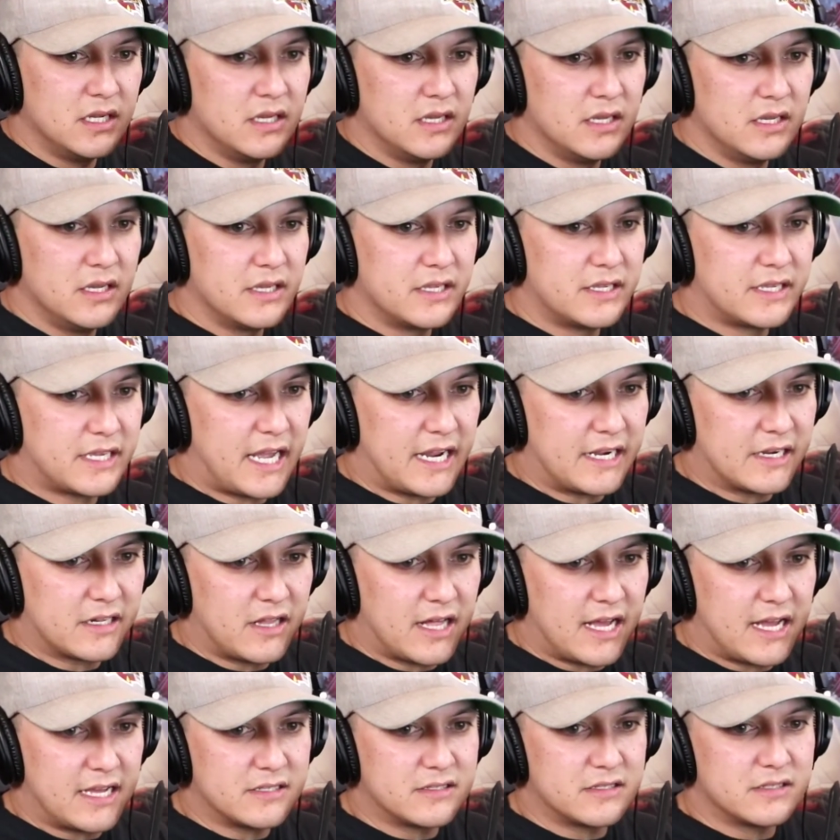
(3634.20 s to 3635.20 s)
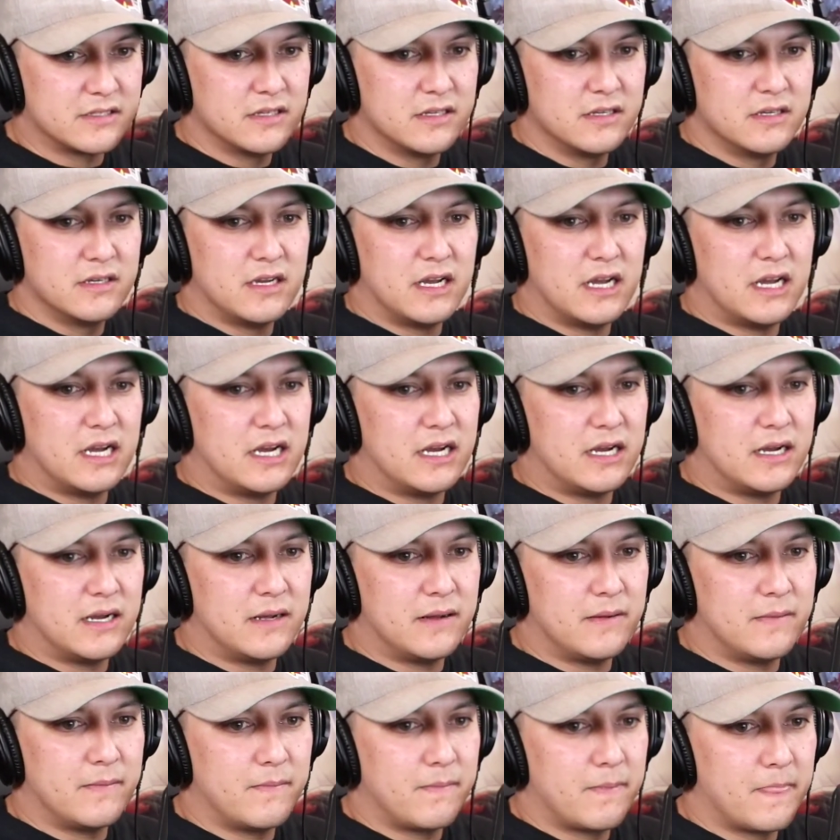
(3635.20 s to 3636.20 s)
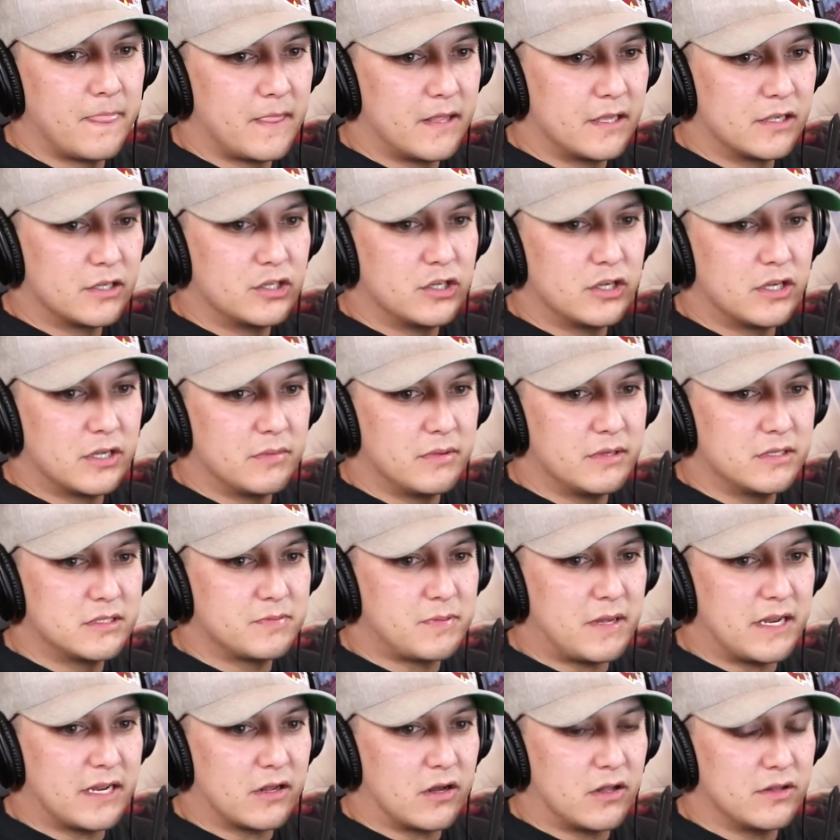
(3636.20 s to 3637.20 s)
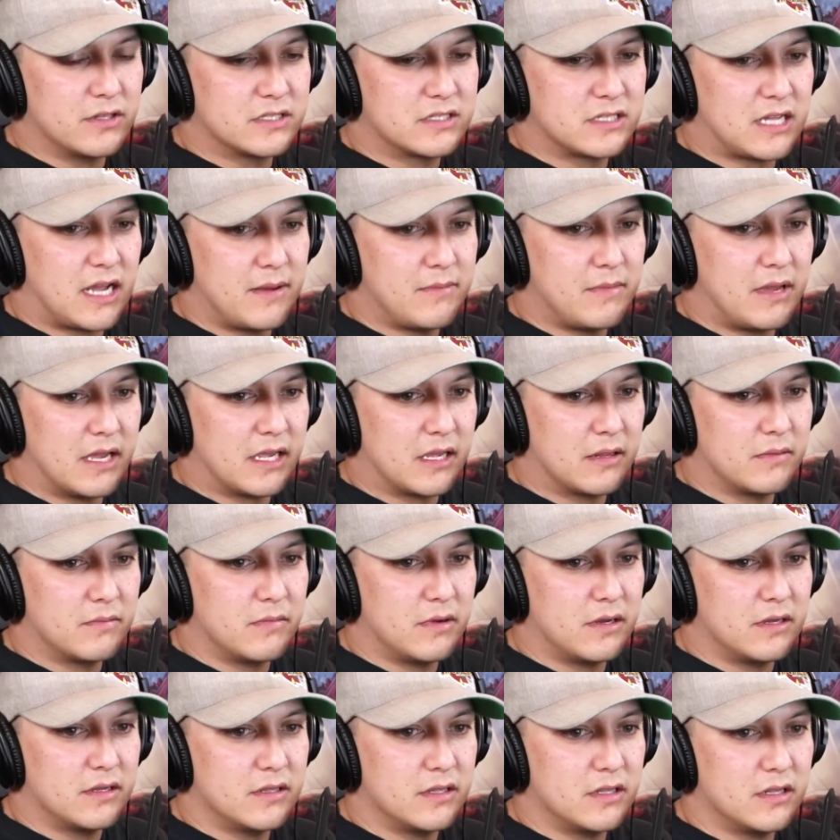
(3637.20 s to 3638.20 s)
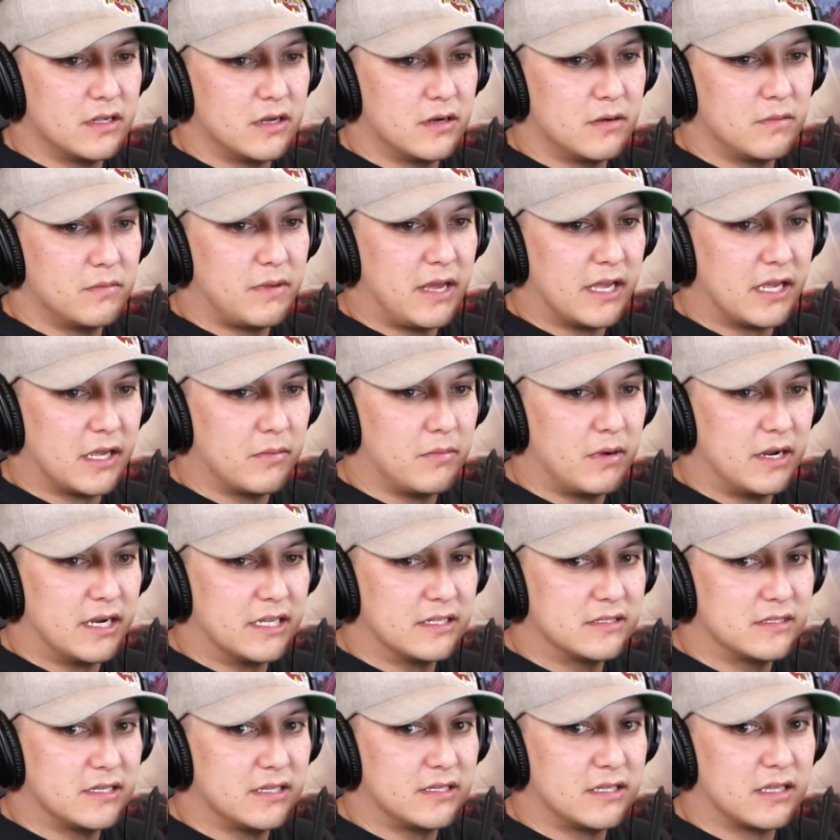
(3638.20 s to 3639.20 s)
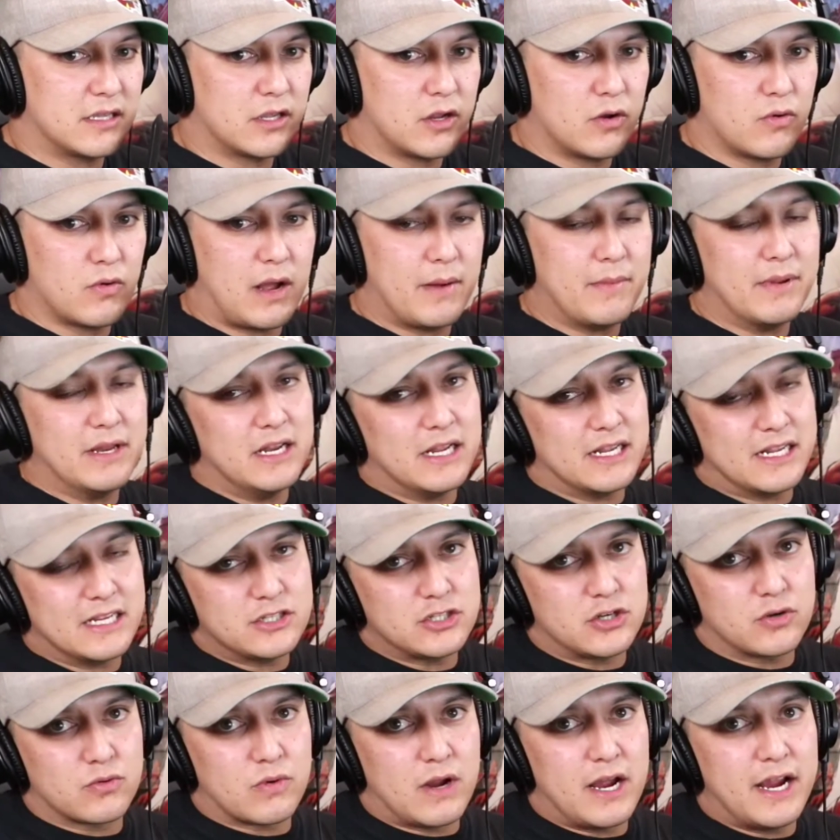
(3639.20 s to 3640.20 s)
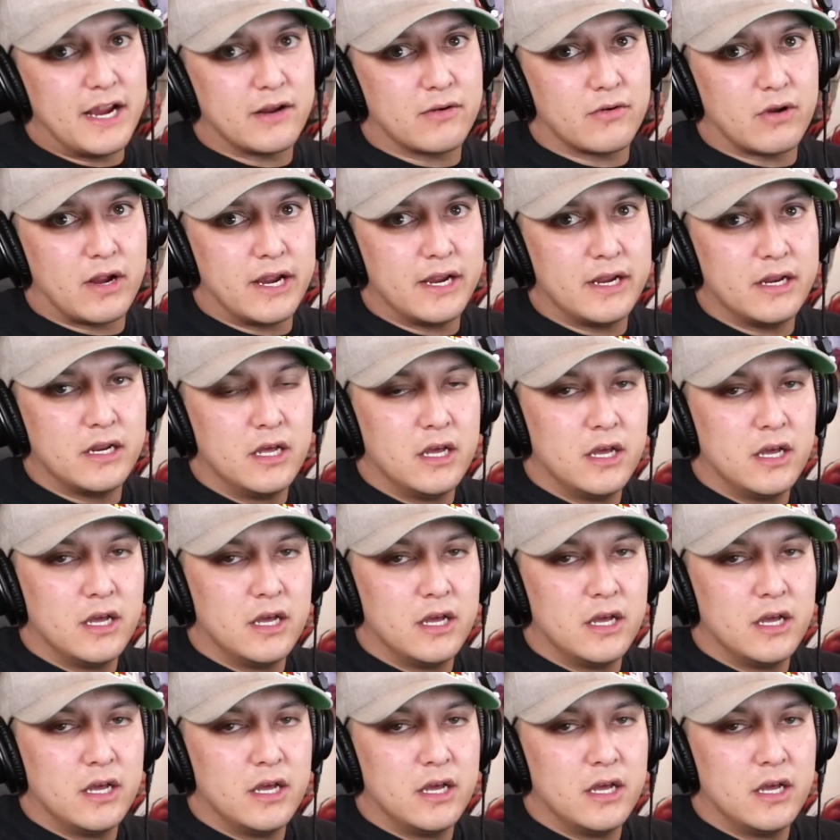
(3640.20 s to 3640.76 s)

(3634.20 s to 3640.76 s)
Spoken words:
Ken Glass, you could be spending all this time making money tinting. I mean, I guess you're right?